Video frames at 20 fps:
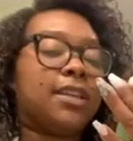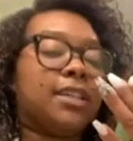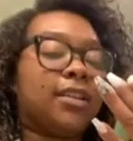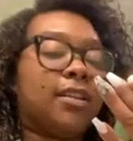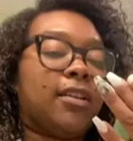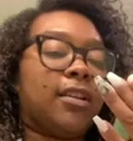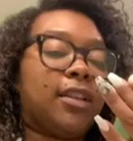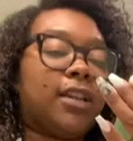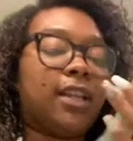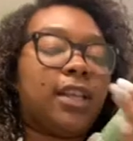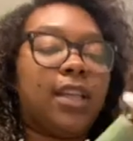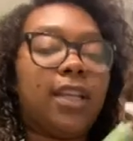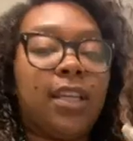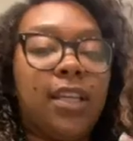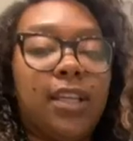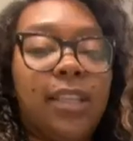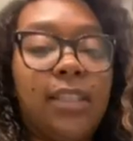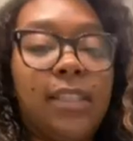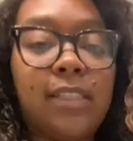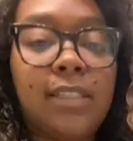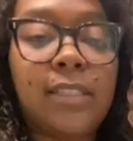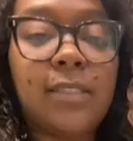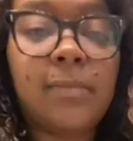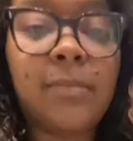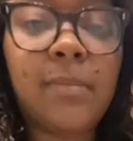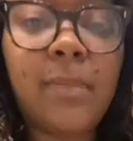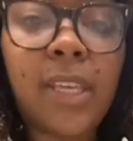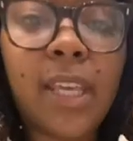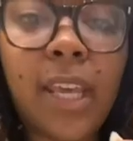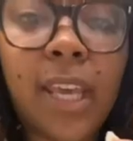on it. It's
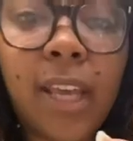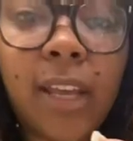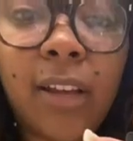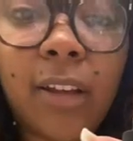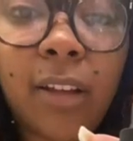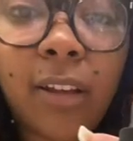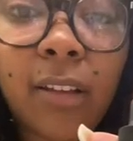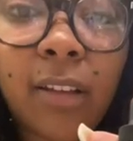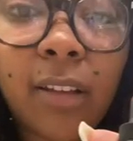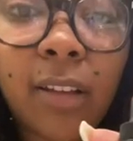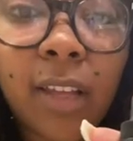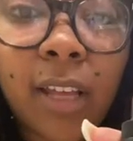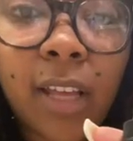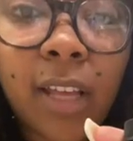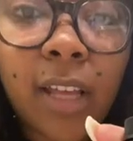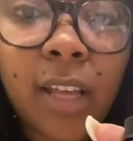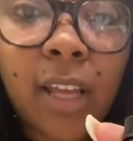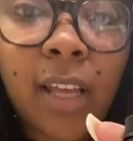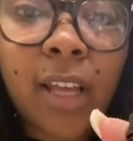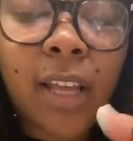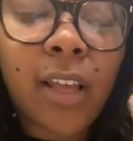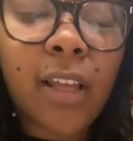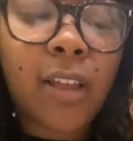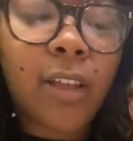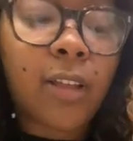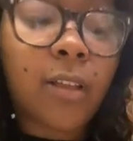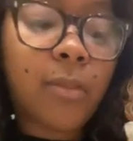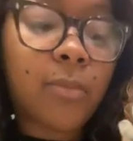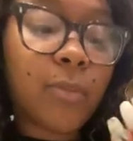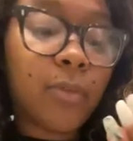Miel
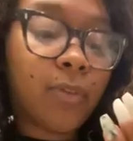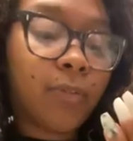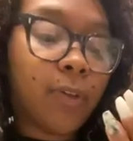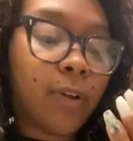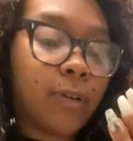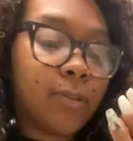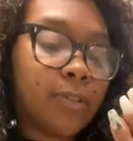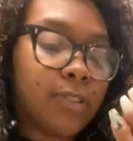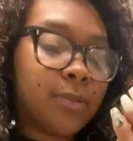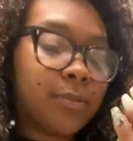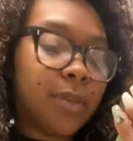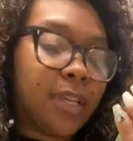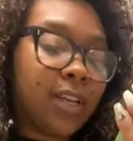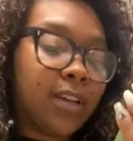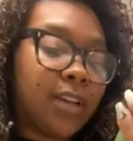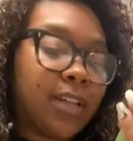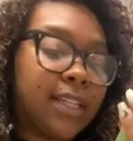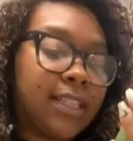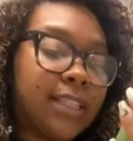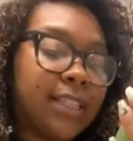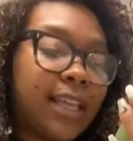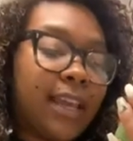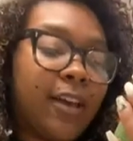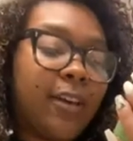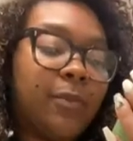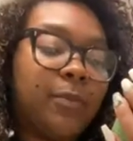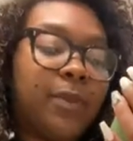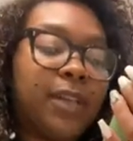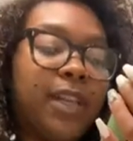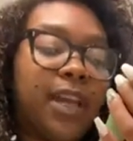Rosemary
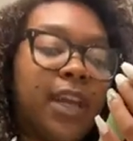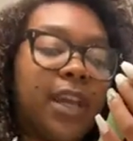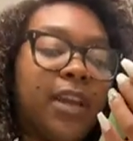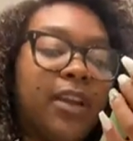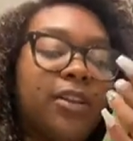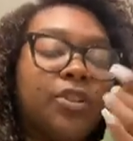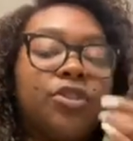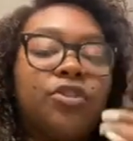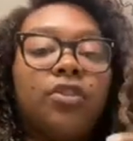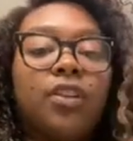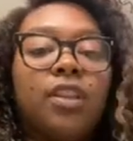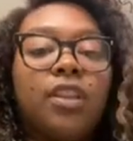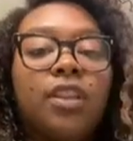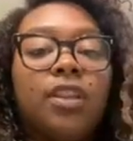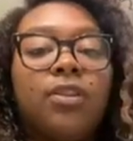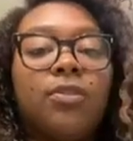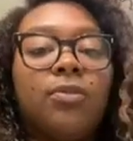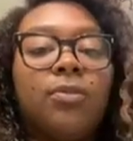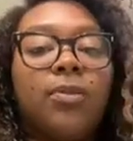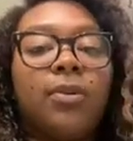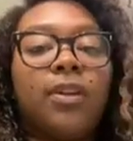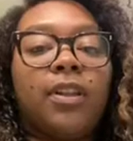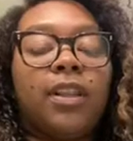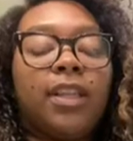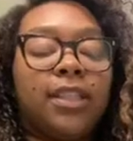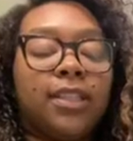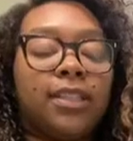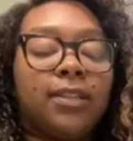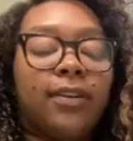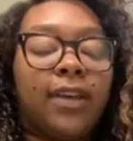Scalp and Hair Strengthening Oil.
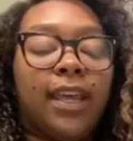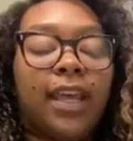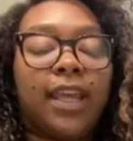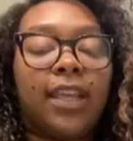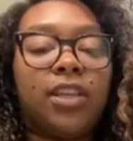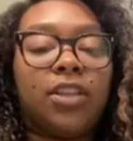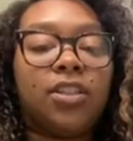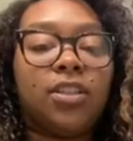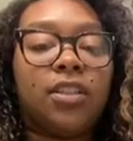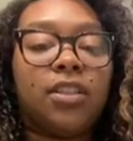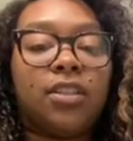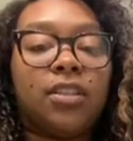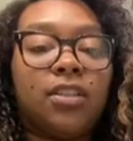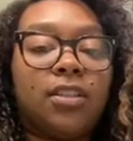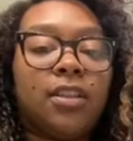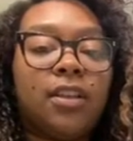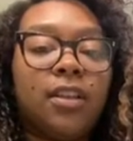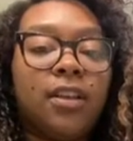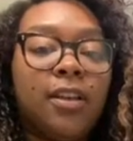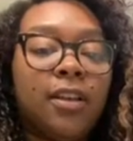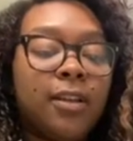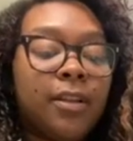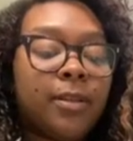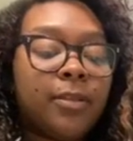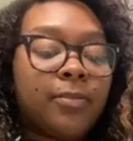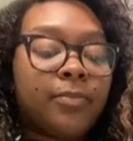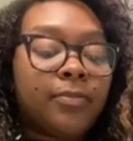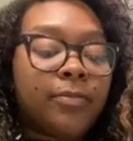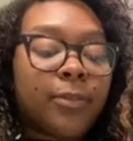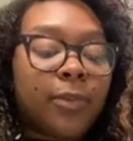And so I kind of just
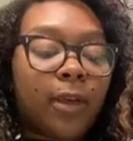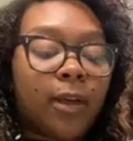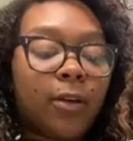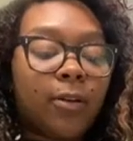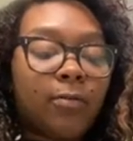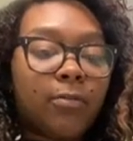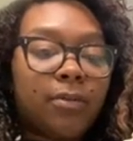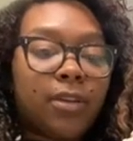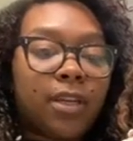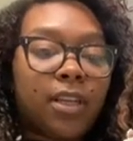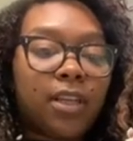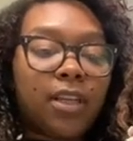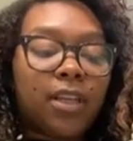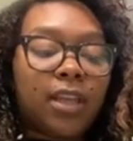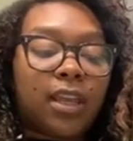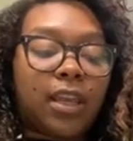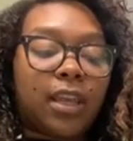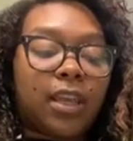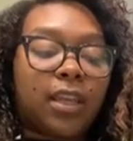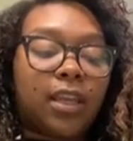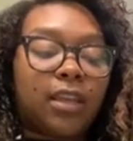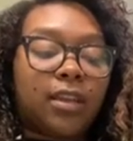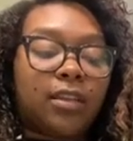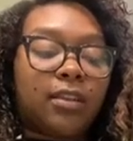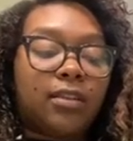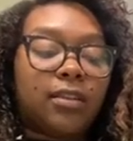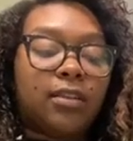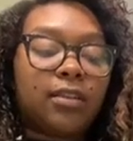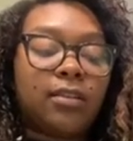open it and